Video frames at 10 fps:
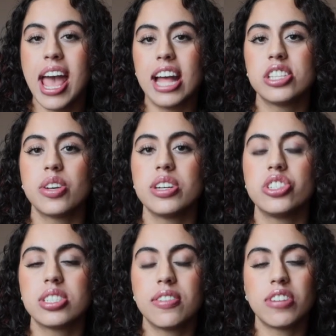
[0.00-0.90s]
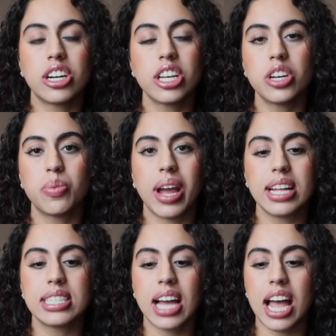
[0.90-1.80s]
And so it's just a very good
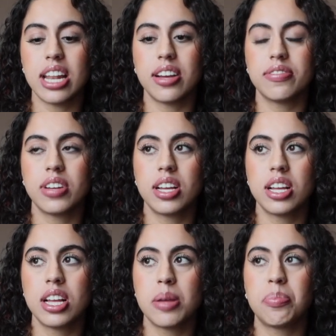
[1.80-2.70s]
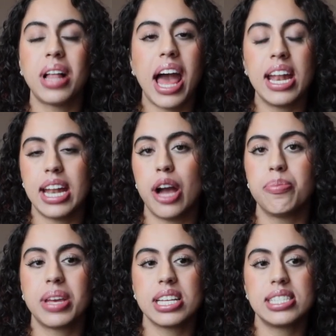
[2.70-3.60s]
way to kind of plan it
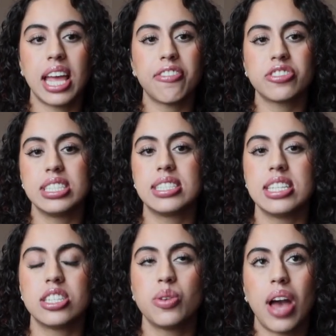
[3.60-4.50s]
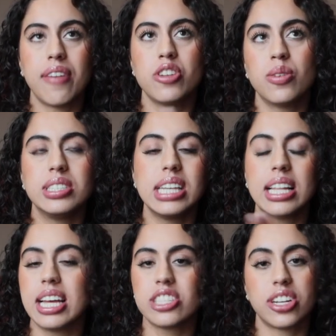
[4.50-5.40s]
out, because say for instance you have no
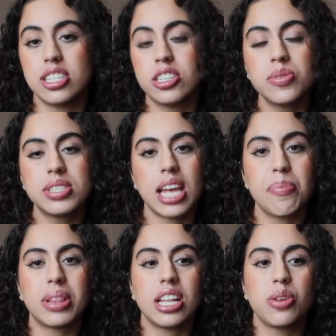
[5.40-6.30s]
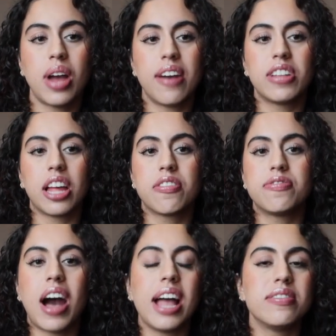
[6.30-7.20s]
DLAs on a Tuesday, but then you have like
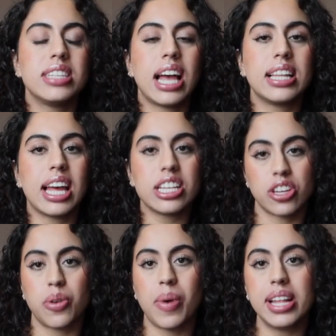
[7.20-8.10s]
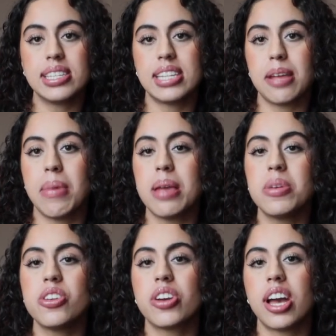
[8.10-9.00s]
5 DLAs on a Wednesday,
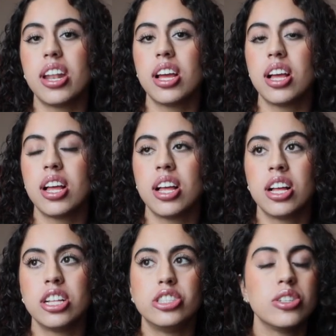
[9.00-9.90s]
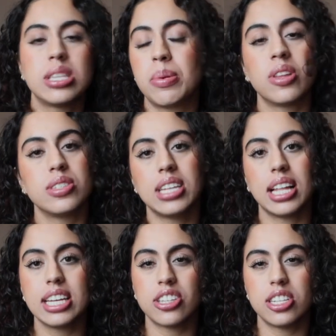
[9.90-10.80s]
maybe you could do some of those
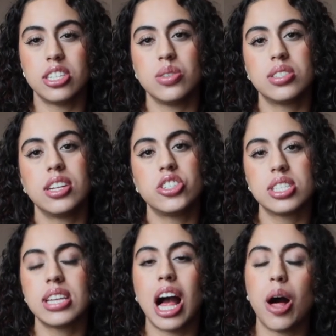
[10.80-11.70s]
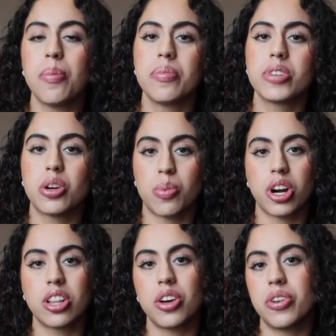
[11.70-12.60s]
DLAs on Tuesday just to help your
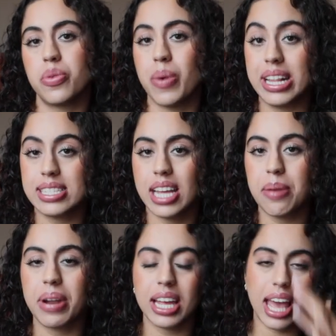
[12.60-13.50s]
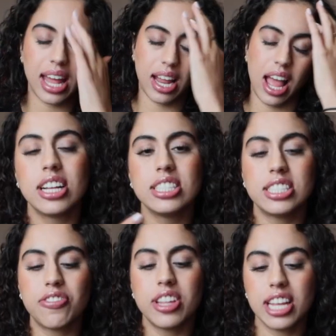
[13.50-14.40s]
workload on Wednesday. But again,
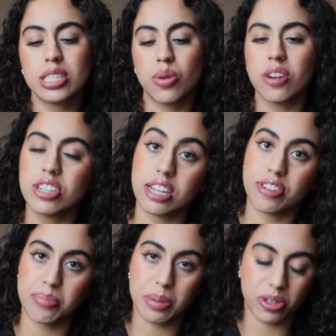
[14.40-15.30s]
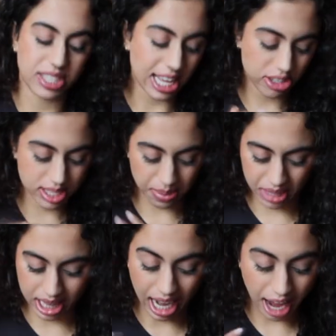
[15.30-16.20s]
different things for different people, so that's just
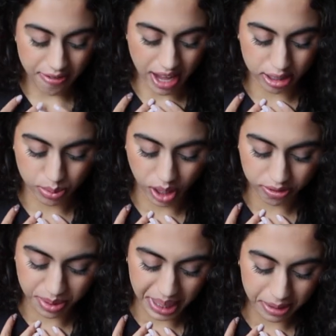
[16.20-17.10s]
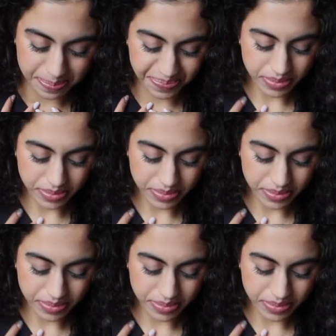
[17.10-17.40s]
something that I found to work for me.